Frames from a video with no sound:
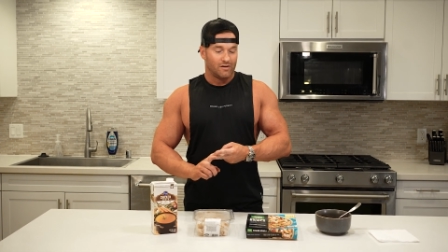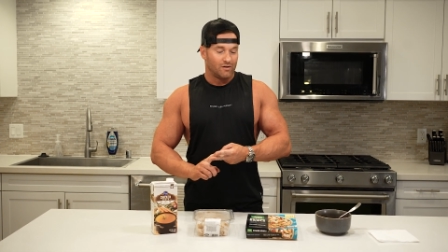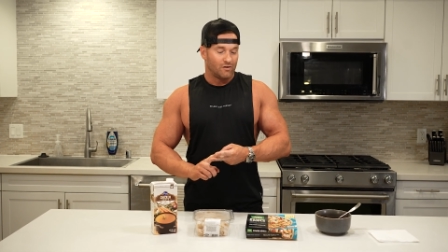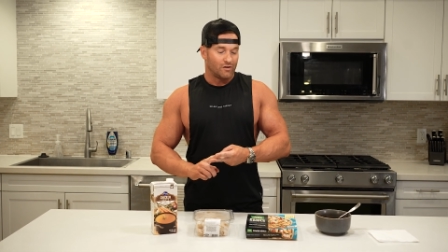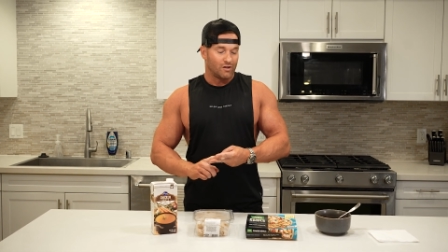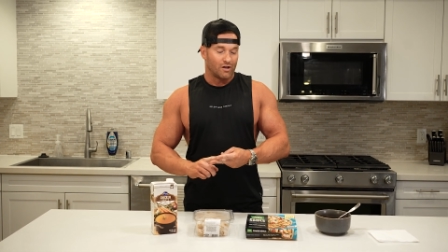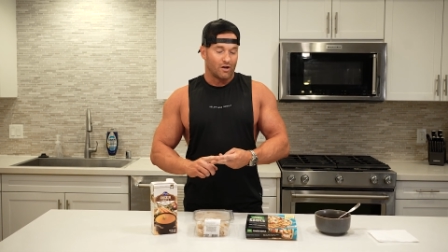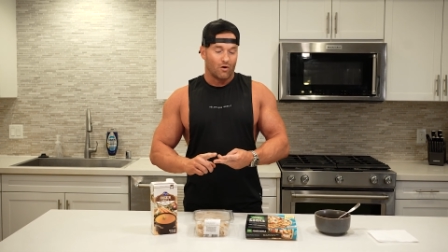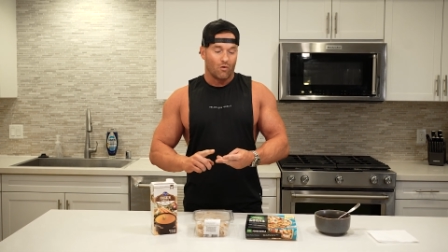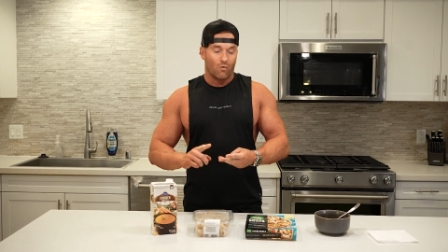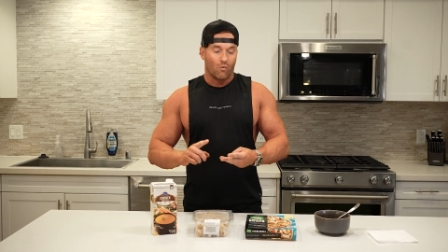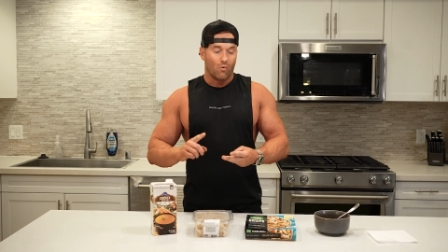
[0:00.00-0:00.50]

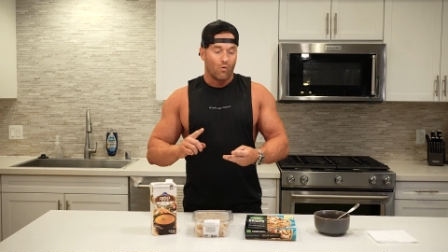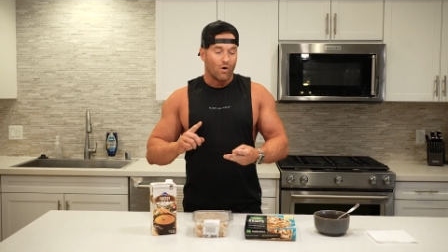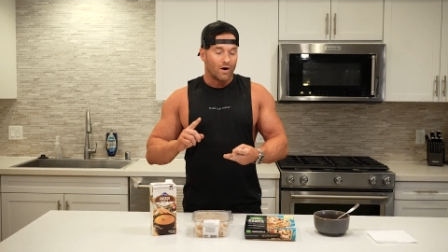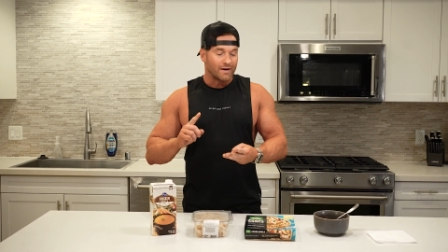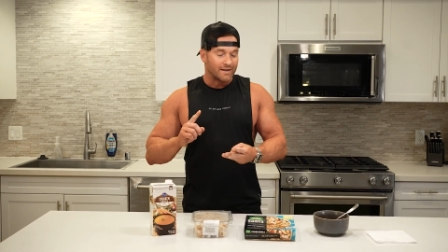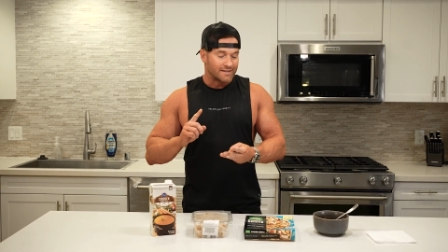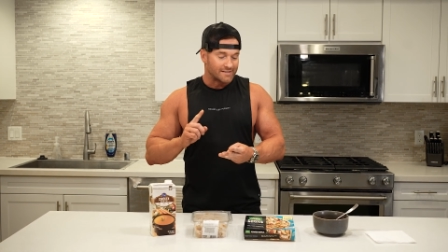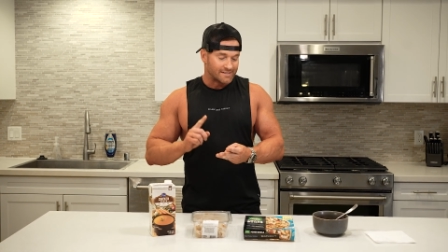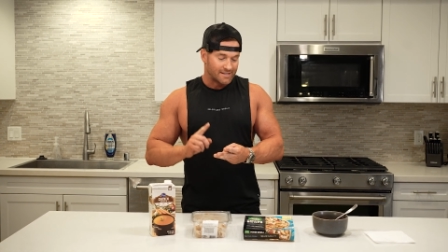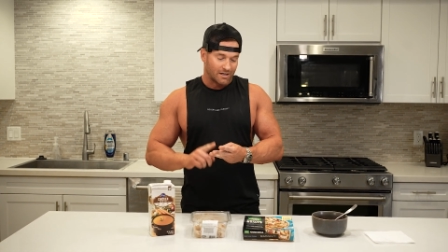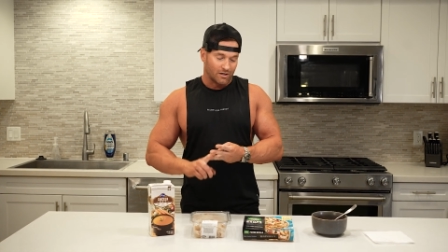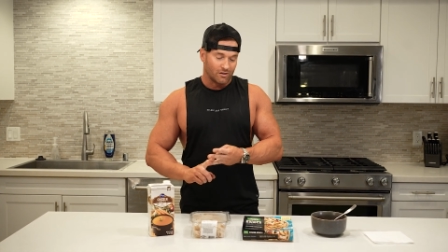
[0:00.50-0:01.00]
what
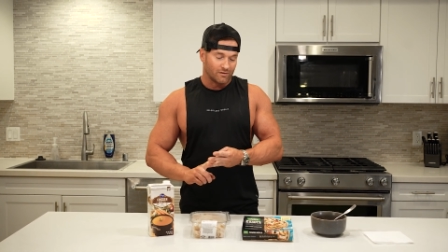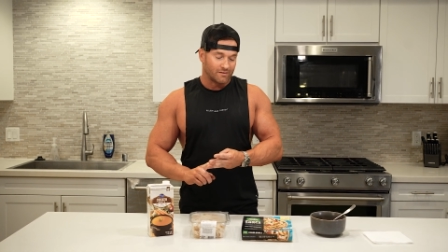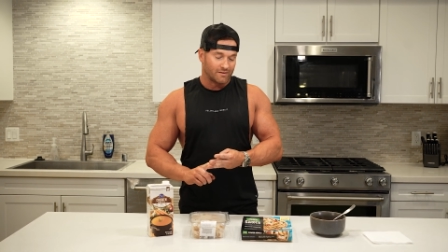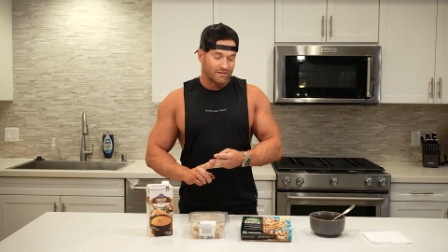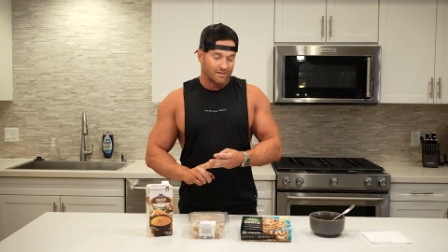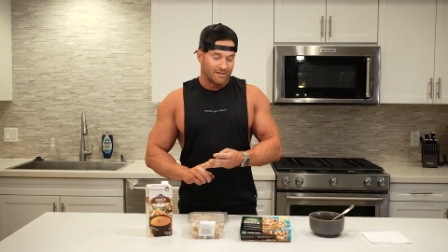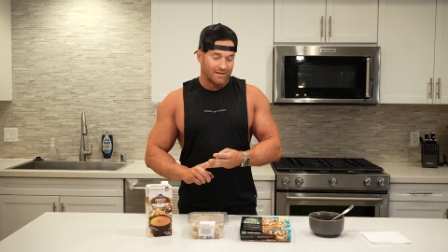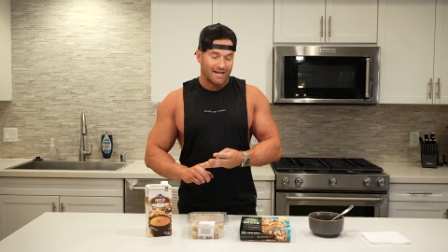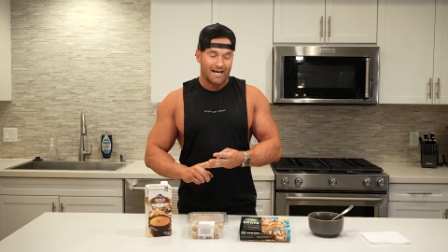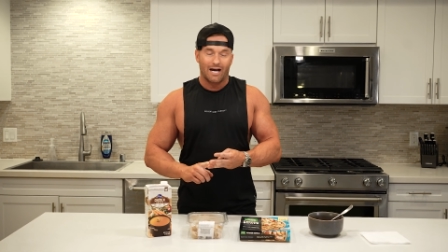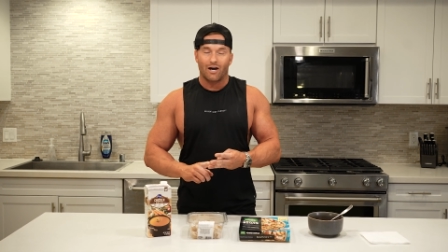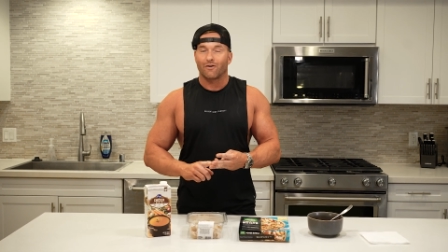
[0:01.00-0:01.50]
is
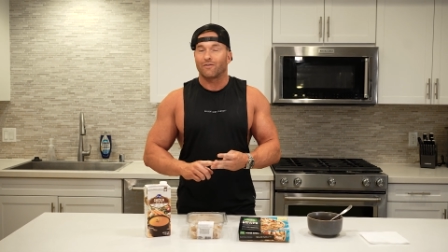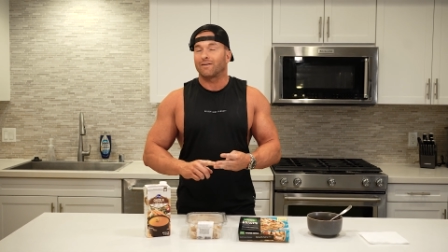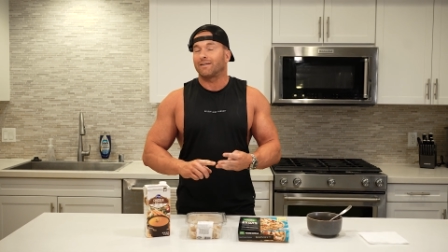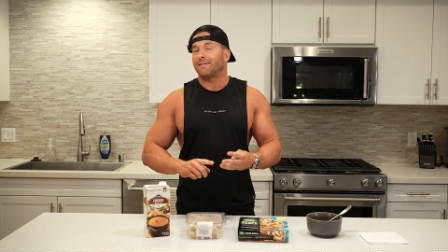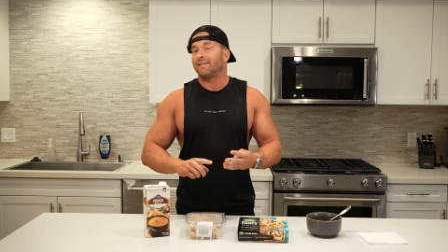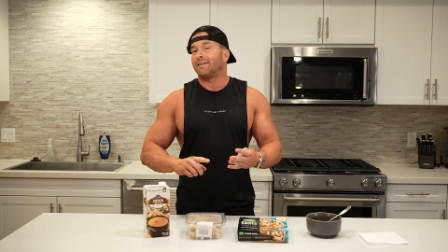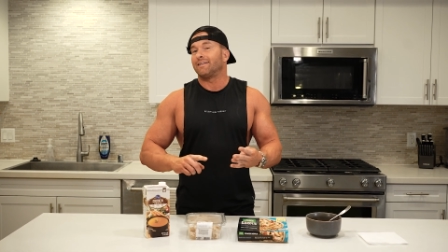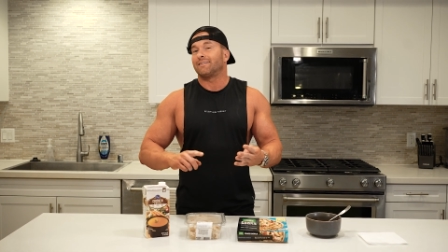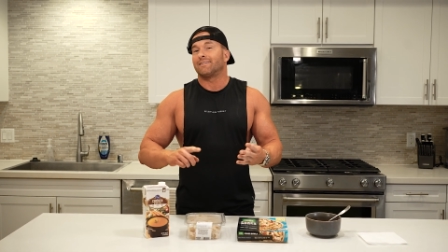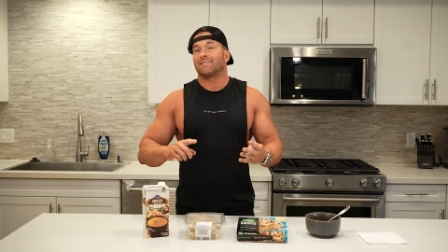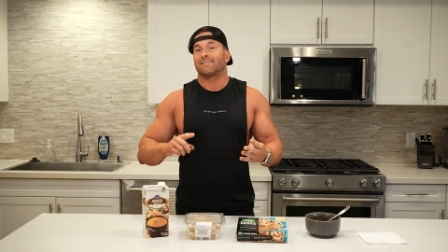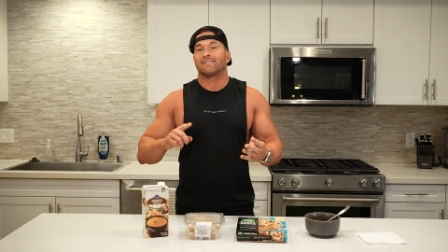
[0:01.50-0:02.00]
healthy, how to
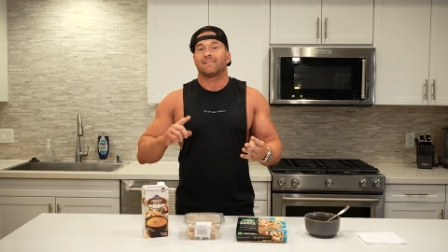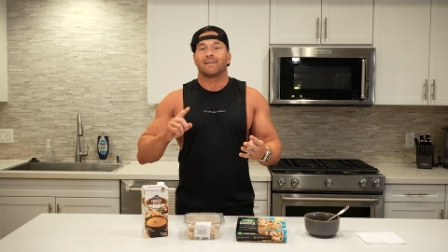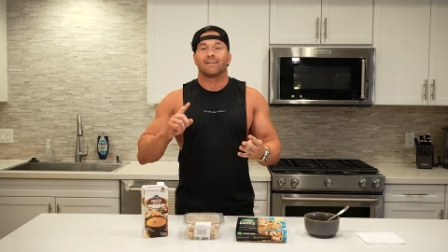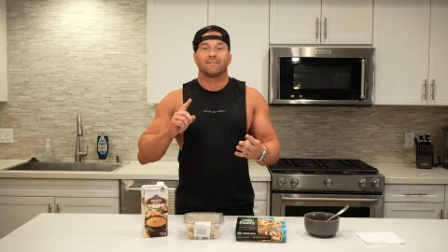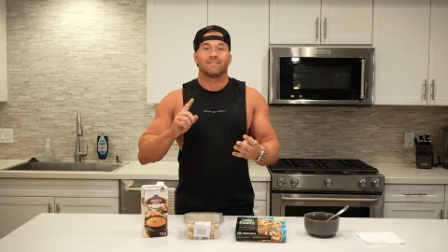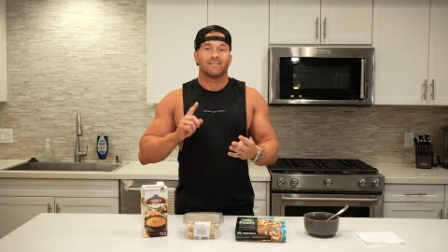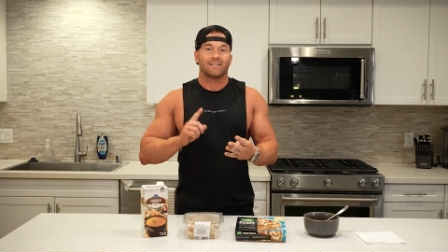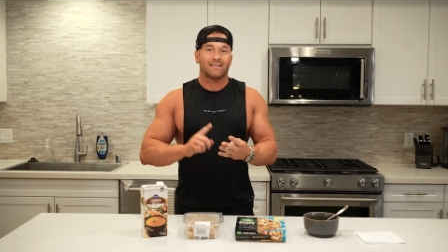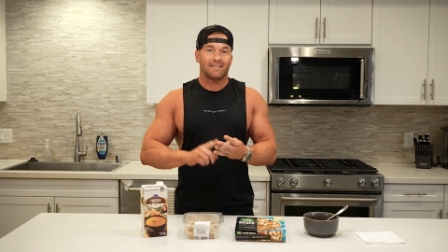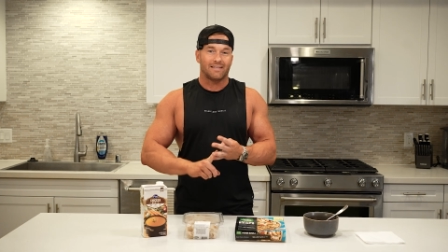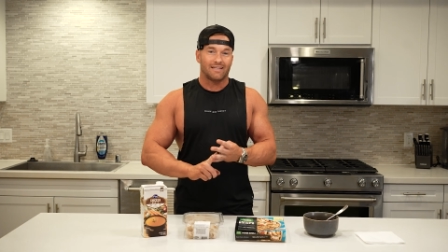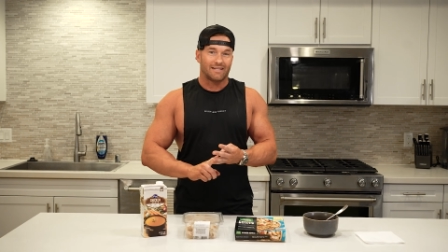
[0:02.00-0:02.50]
eat to stay
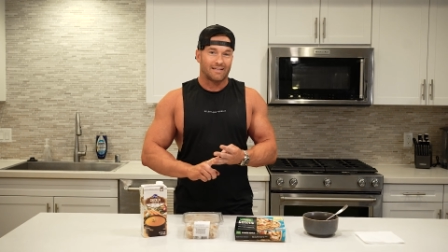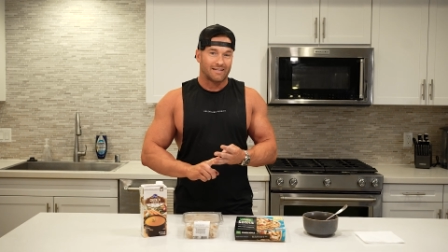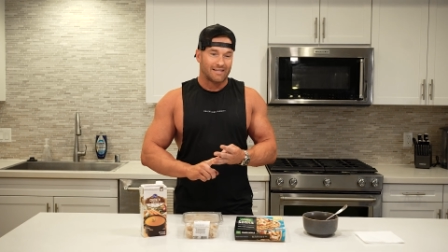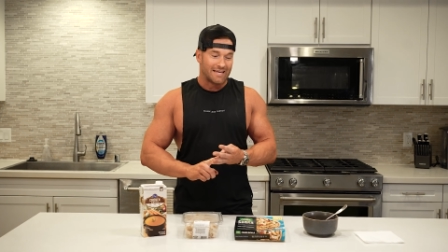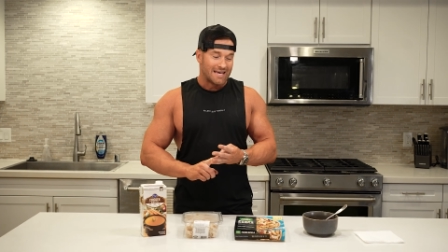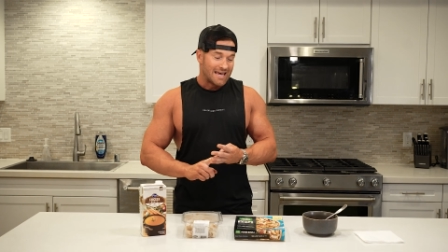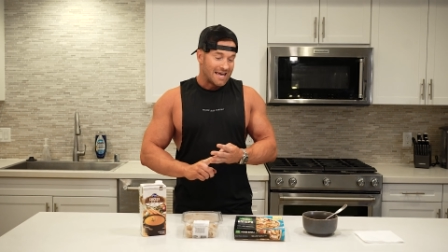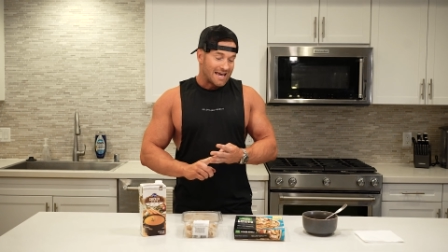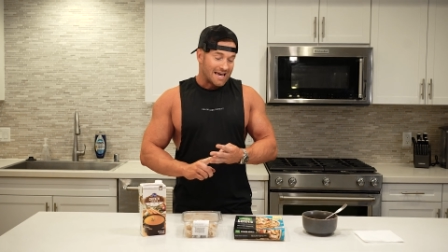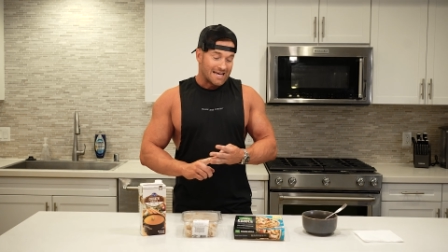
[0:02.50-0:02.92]
lean.